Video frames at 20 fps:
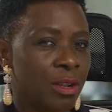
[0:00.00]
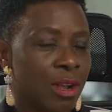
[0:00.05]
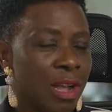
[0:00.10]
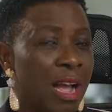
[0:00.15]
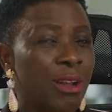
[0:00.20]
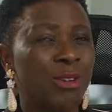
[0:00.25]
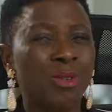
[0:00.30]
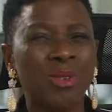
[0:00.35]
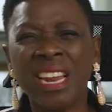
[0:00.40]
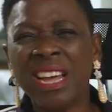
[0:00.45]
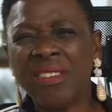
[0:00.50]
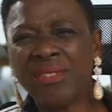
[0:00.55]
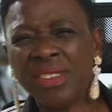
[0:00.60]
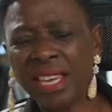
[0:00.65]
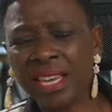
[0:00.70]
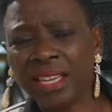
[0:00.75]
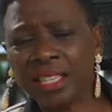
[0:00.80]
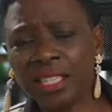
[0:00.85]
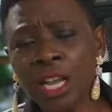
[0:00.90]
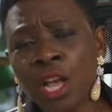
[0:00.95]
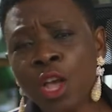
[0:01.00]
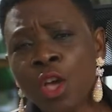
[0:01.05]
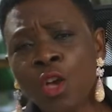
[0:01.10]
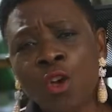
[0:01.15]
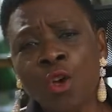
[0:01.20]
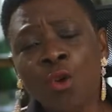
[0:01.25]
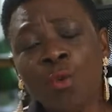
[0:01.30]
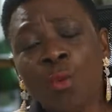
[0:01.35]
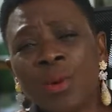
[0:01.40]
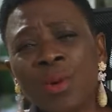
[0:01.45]
How you navigate.
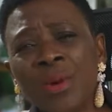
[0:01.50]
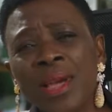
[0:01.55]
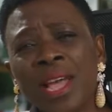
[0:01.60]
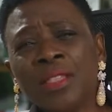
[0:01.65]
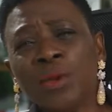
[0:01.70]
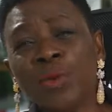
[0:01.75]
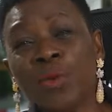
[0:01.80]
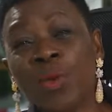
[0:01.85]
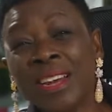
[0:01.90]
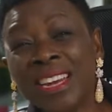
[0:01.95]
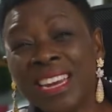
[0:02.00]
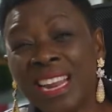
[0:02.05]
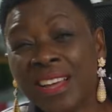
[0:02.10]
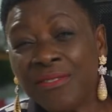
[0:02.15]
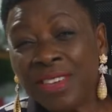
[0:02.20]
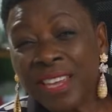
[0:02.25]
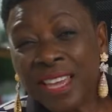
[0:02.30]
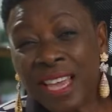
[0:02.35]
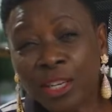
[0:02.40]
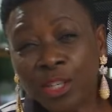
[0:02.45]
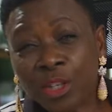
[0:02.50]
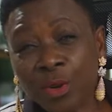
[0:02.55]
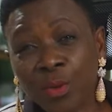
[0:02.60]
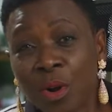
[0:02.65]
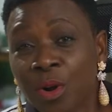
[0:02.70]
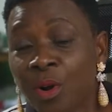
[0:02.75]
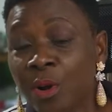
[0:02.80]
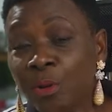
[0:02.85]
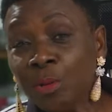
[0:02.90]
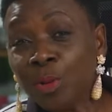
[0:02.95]
When you hear the word navigation,
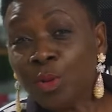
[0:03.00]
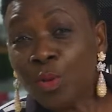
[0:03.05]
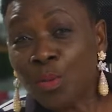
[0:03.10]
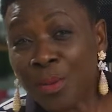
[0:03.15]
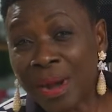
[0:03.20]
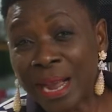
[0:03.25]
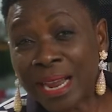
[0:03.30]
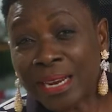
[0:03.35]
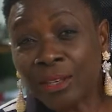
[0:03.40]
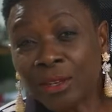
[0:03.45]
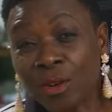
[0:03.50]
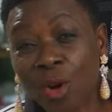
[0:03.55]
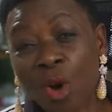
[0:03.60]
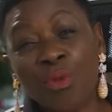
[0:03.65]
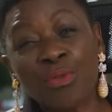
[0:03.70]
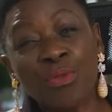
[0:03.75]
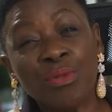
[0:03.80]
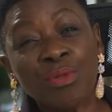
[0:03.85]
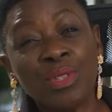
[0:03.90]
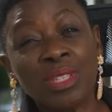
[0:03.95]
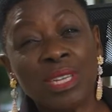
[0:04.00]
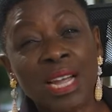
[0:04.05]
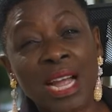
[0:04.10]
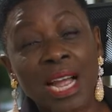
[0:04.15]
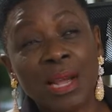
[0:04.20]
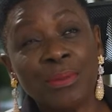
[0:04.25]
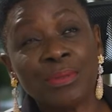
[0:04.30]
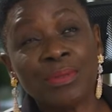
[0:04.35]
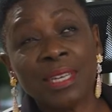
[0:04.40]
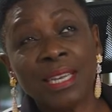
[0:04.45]
what comes to mind
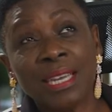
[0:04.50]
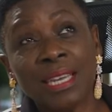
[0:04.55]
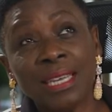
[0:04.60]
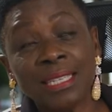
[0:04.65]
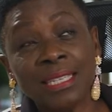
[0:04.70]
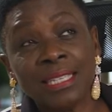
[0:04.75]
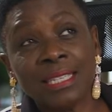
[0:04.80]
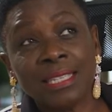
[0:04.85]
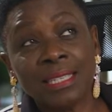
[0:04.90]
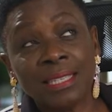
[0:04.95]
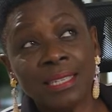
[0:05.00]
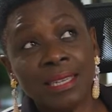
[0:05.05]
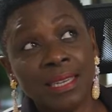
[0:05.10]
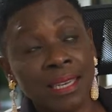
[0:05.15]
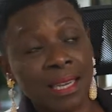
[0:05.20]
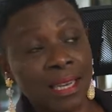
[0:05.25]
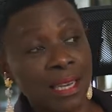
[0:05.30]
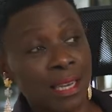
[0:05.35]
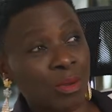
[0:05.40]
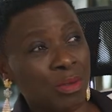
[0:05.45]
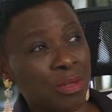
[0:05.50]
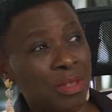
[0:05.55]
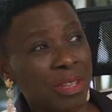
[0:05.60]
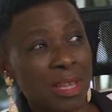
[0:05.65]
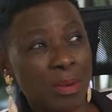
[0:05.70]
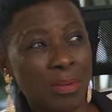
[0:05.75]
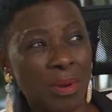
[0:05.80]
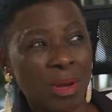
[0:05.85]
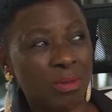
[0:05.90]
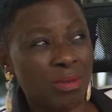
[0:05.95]
oftentimes is, hey, you think
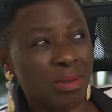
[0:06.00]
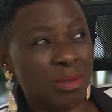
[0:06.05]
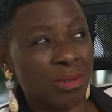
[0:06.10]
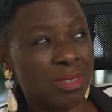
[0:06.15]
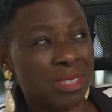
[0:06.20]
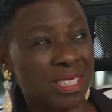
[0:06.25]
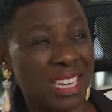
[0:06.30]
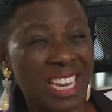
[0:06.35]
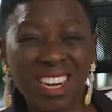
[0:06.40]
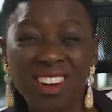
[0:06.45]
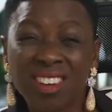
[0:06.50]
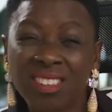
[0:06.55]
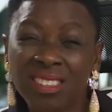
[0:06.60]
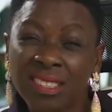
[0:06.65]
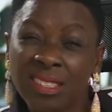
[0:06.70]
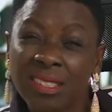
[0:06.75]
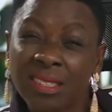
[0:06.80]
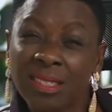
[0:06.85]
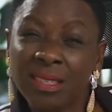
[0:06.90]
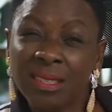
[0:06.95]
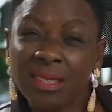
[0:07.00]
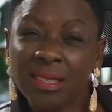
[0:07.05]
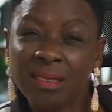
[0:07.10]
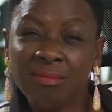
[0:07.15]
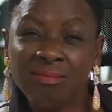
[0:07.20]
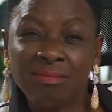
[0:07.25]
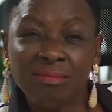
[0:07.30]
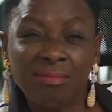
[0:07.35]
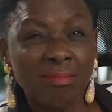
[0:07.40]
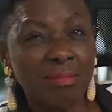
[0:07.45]
about sailors,
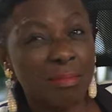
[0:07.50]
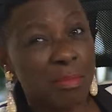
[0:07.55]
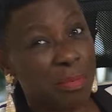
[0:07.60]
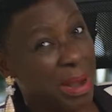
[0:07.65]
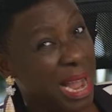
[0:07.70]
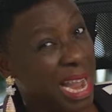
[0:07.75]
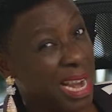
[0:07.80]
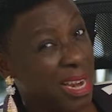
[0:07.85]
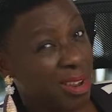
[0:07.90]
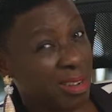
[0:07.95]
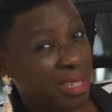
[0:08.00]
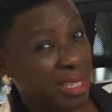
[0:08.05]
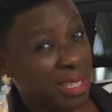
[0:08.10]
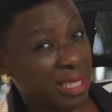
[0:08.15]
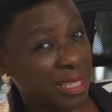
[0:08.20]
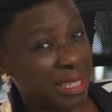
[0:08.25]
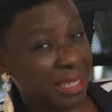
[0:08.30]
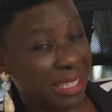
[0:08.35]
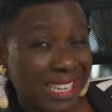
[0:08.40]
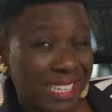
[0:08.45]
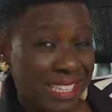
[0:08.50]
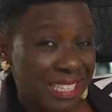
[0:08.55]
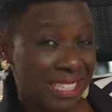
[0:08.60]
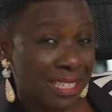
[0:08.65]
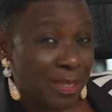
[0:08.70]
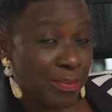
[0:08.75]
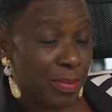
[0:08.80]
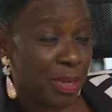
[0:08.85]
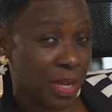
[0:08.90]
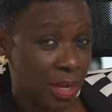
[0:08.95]
pilots?
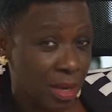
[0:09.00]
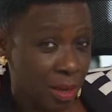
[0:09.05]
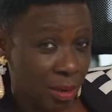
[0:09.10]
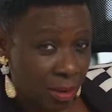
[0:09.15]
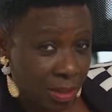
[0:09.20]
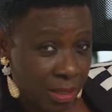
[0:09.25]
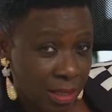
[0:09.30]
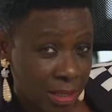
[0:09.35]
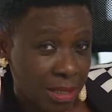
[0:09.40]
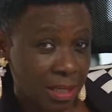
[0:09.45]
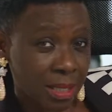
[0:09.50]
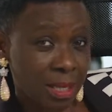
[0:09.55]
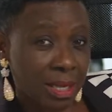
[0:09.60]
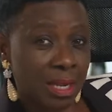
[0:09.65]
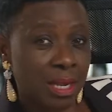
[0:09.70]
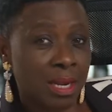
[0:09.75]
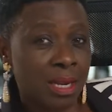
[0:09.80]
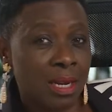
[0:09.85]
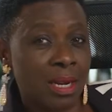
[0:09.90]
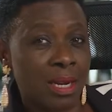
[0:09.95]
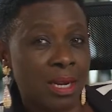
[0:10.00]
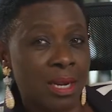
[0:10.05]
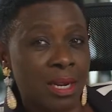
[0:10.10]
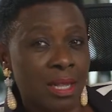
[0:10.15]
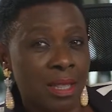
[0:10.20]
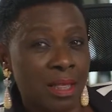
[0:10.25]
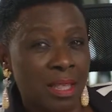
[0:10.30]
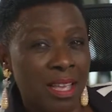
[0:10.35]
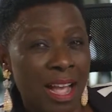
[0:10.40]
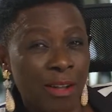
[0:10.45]
Yes, because
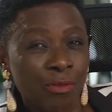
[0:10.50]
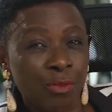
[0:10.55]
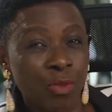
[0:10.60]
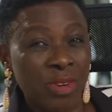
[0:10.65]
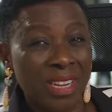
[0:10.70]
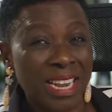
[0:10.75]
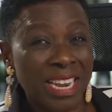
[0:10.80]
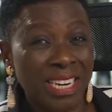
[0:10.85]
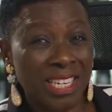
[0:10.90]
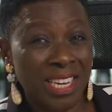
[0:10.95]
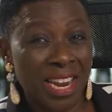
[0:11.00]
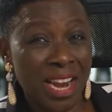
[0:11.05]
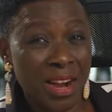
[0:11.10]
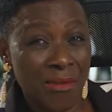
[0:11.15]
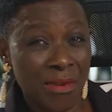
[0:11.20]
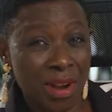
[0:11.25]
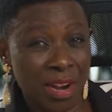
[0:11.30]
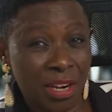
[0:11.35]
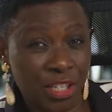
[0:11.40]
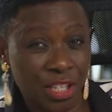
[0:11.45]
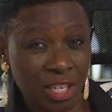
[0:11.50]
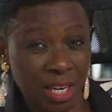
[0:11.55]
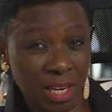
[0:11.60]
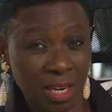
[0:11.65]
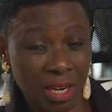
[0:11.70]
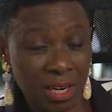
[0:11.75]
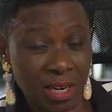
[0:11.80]
they have to get direction.